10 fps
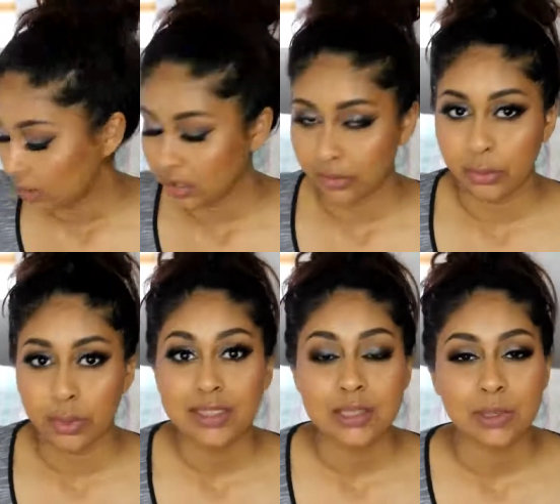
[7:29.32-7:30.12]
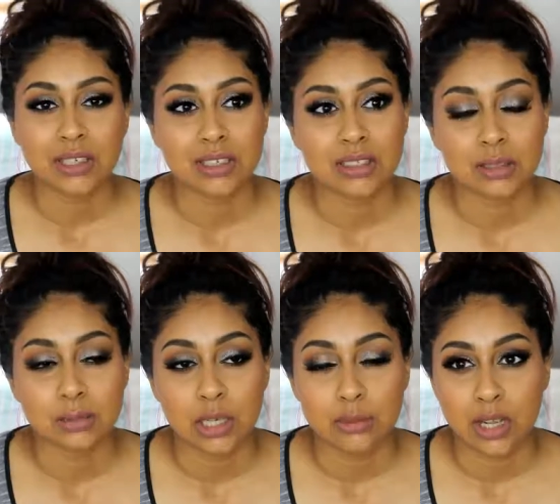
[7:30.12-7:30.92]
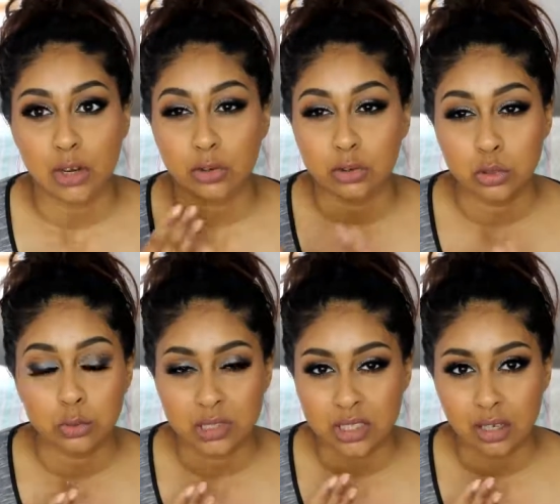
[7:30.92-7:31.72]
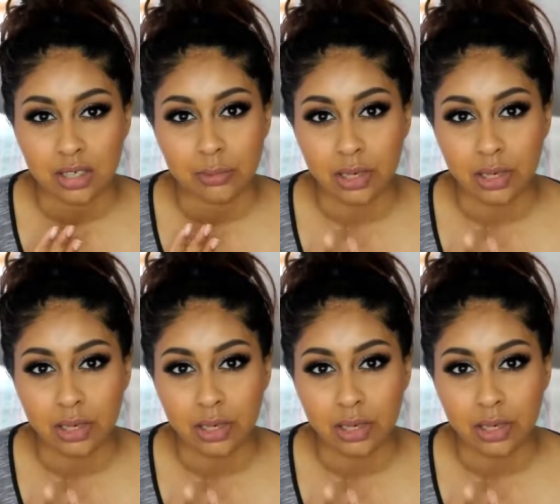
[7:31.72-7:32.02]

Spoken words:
other ones, because sometimes I look super dark